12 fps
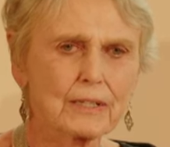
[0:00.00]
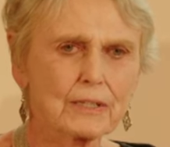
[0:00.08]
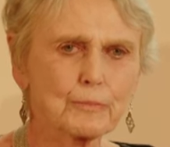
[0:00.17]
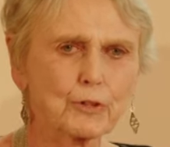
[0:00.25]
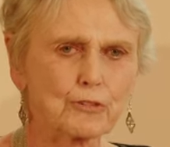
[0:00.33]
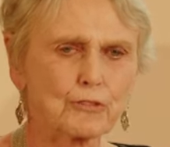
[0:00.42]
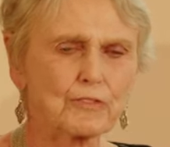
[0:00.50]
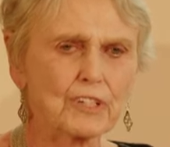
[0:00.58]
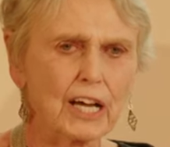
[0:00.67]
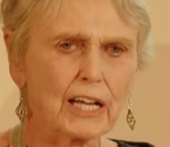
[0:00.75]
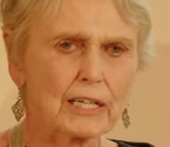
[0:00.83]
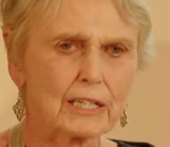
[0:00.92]
books of
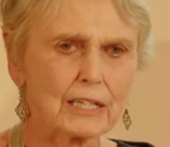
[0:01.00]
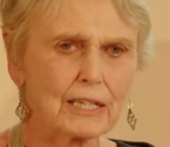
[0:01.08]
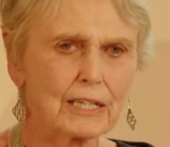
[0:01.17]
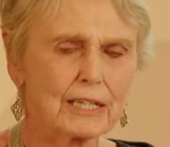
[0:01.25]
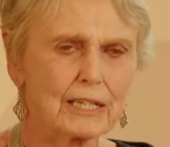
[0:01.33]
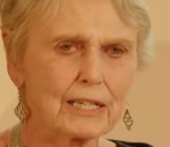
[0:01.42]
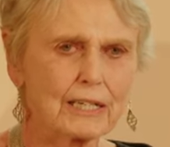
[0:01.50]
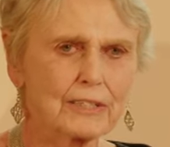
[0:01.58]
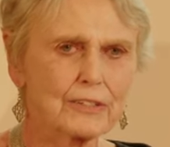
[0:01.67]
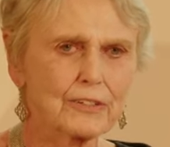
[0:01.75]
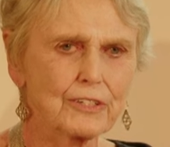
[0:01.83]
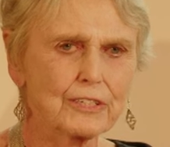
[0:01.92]
Dunne,
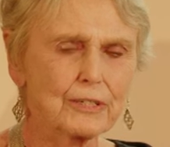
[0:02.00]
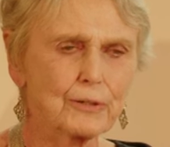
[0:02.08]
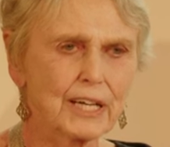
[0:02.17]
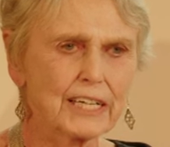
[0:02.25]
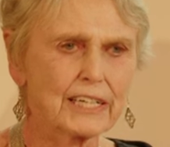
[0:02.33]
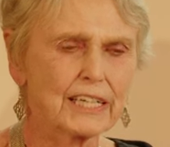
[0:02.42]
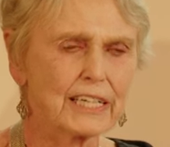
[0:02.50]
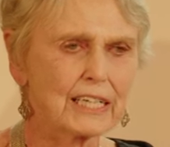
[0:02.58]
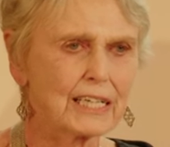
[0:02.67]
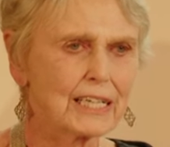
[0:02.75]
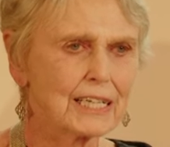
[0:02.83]
D-U-N-N-E,